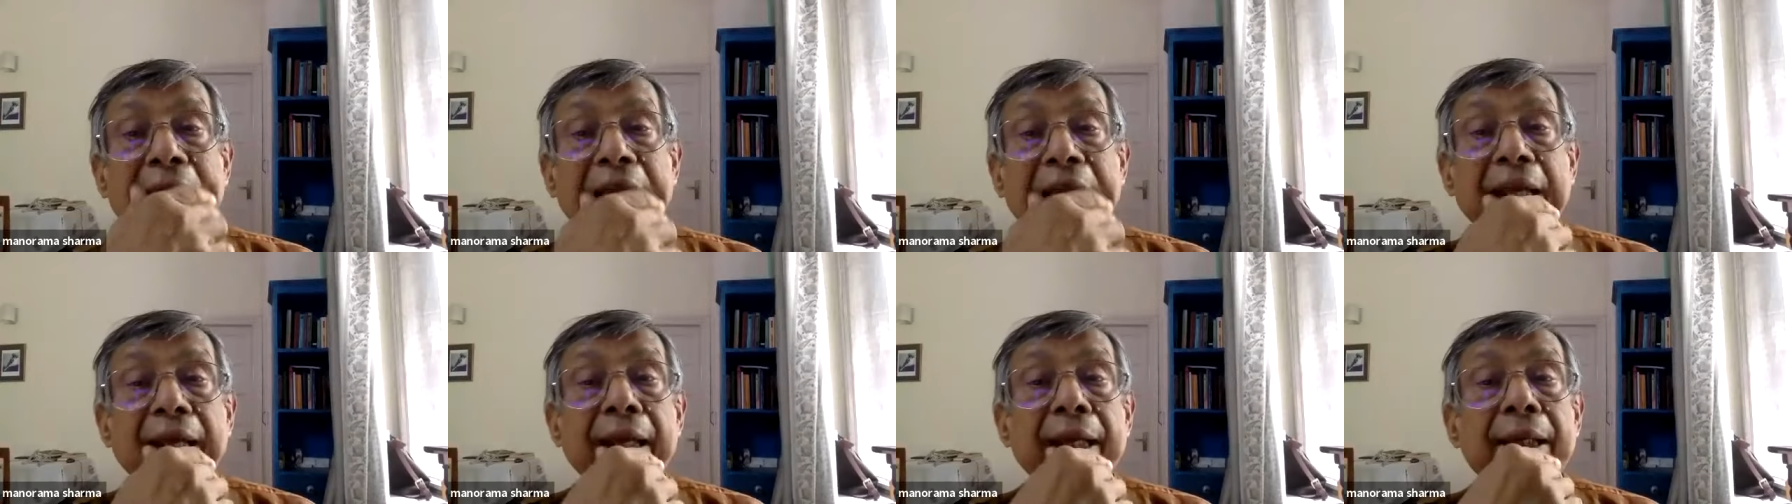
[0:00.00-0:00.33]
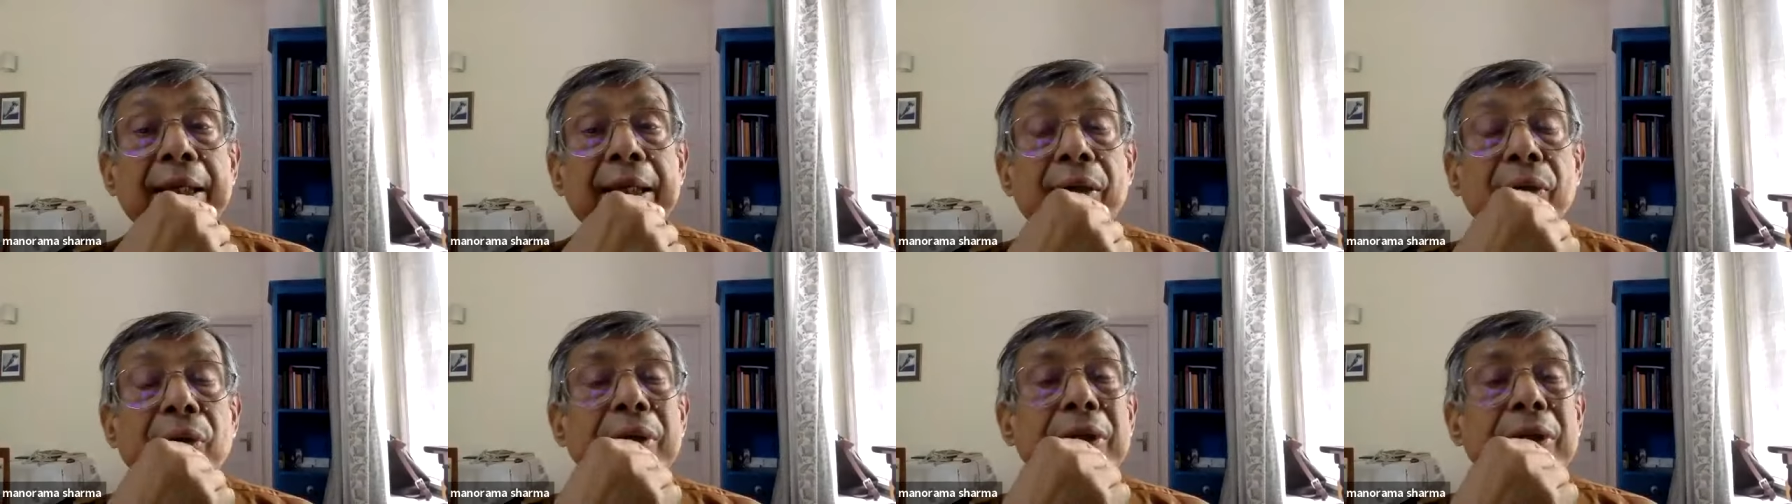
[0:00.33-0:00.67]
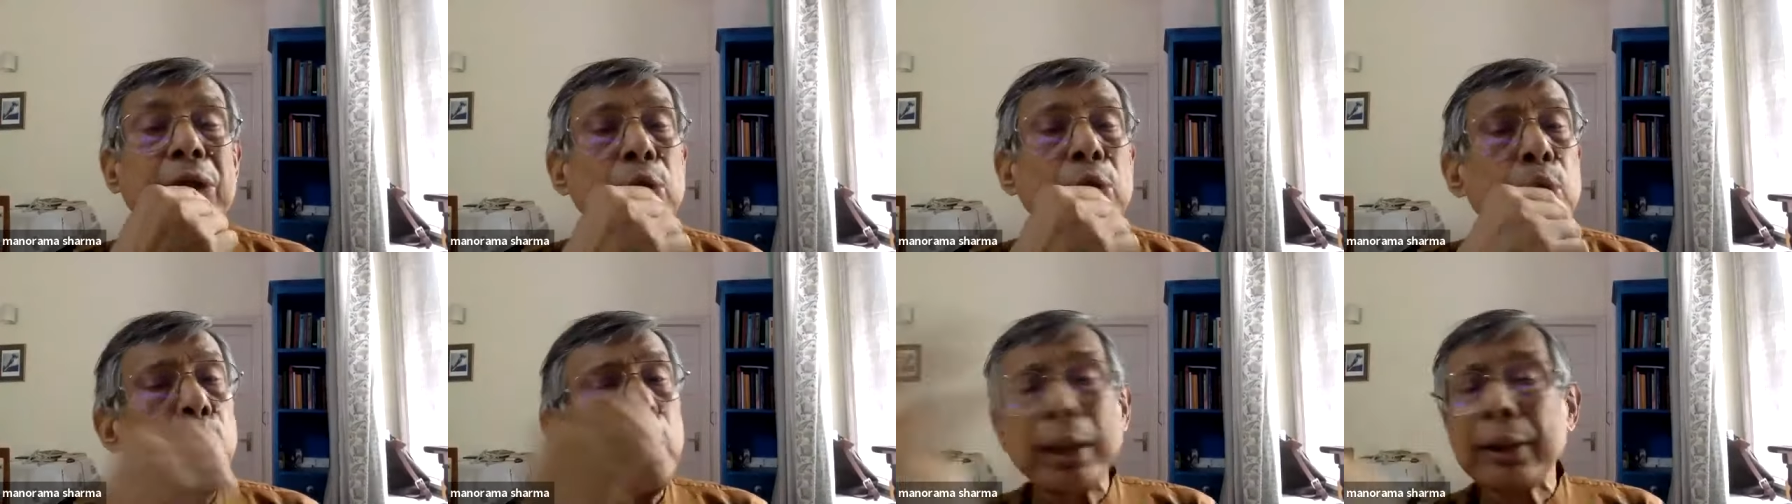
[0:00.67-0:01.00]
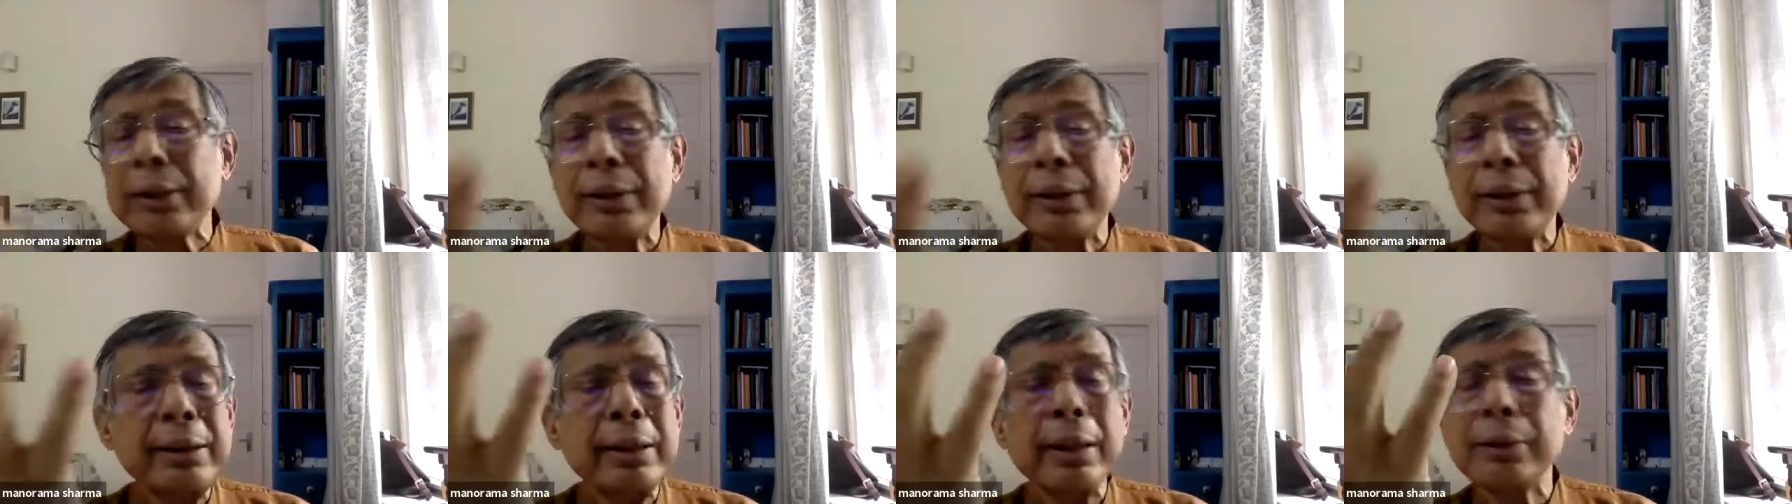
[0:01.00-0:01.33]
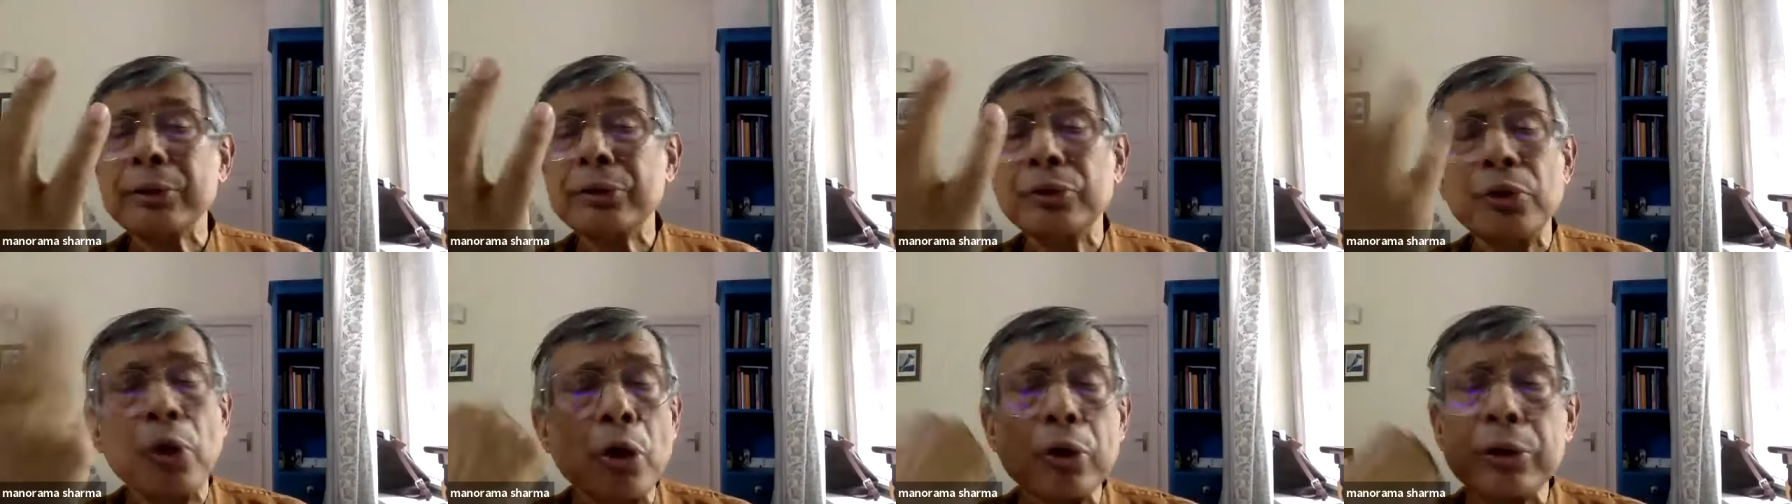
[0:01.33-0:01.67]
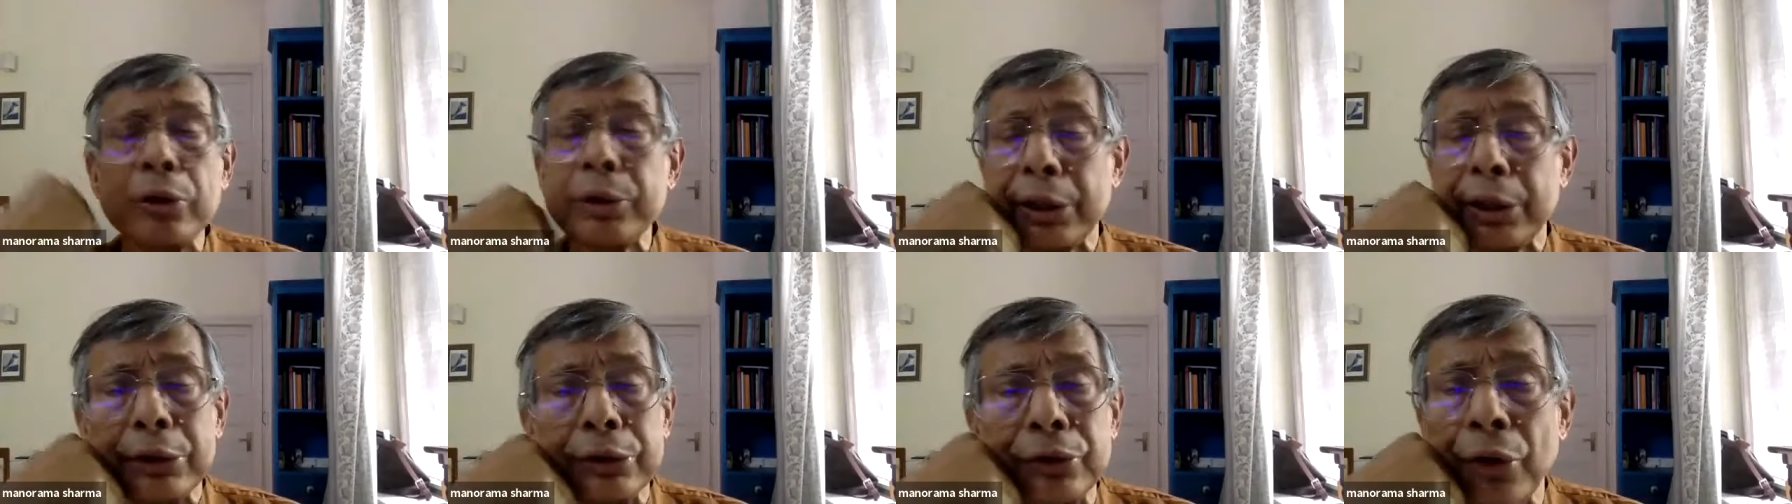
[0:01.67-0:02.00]
And when you look at India's
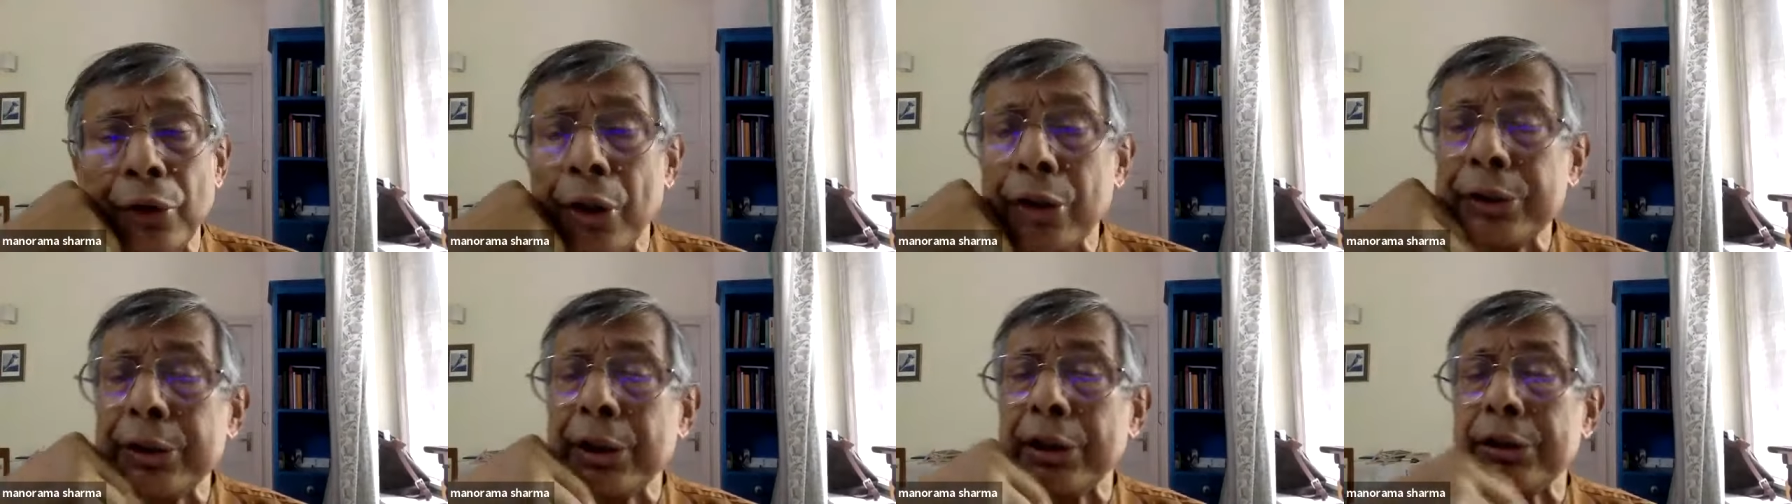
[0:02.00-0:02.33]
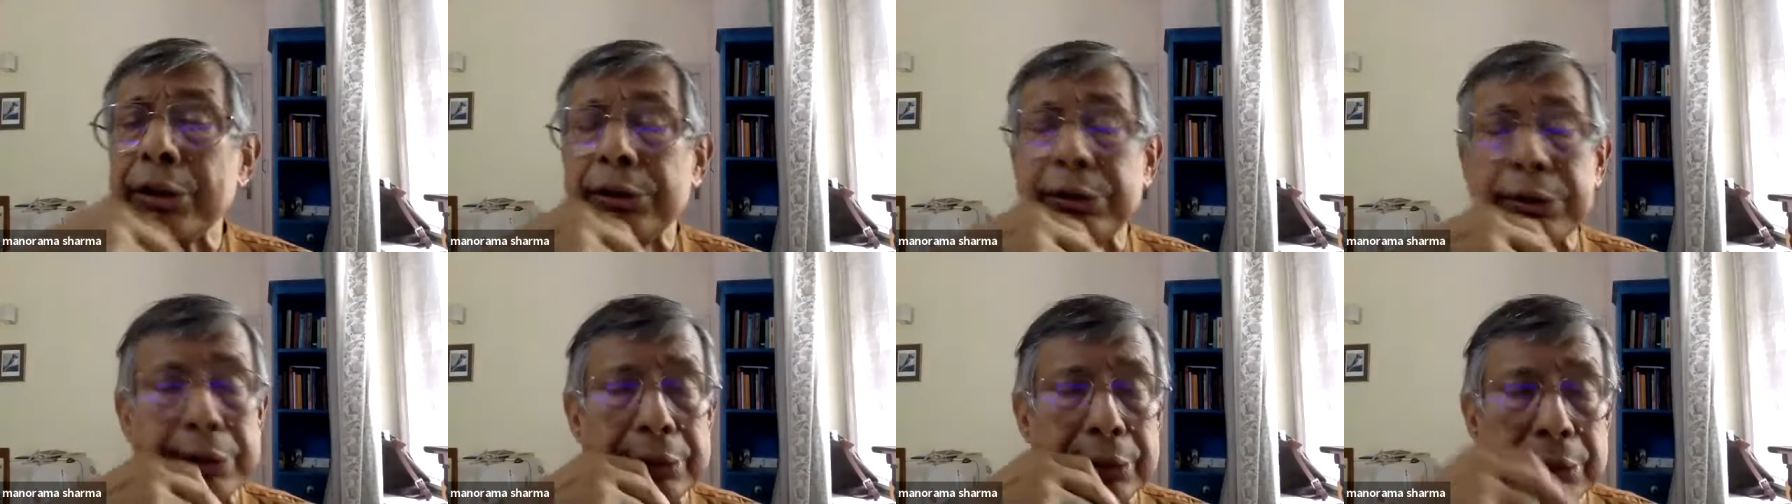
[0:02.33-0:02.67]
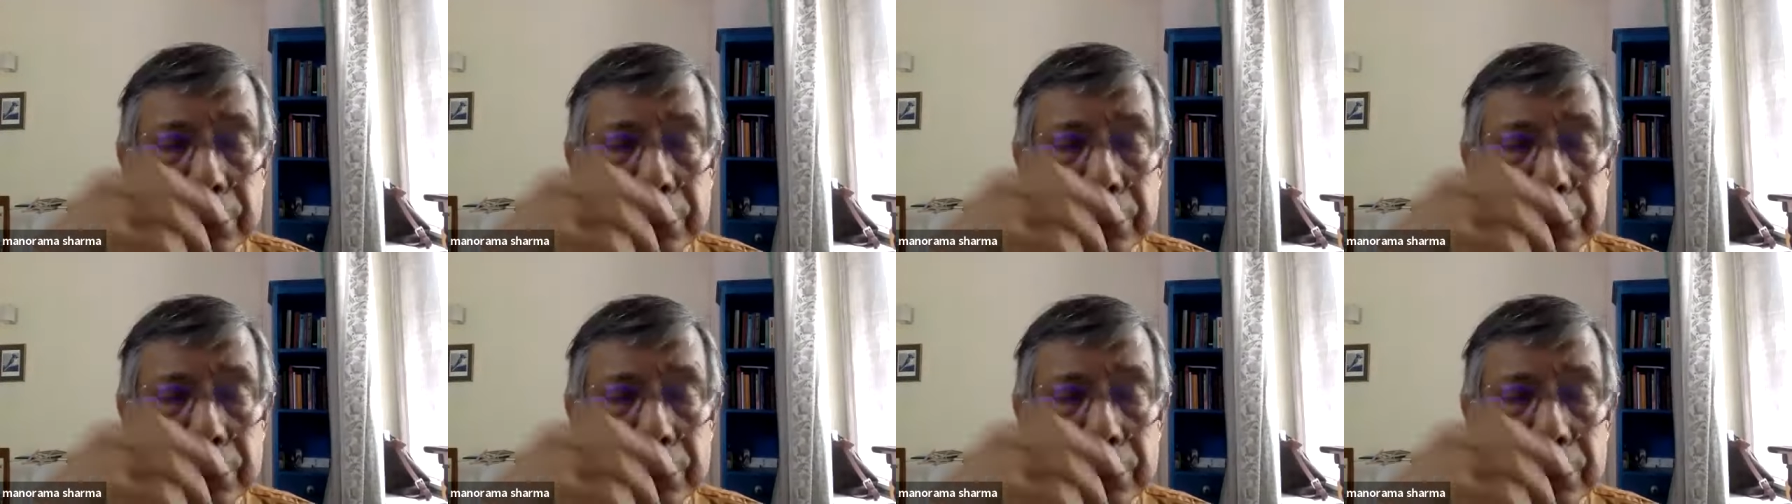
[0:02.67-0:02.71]
northeast, northeast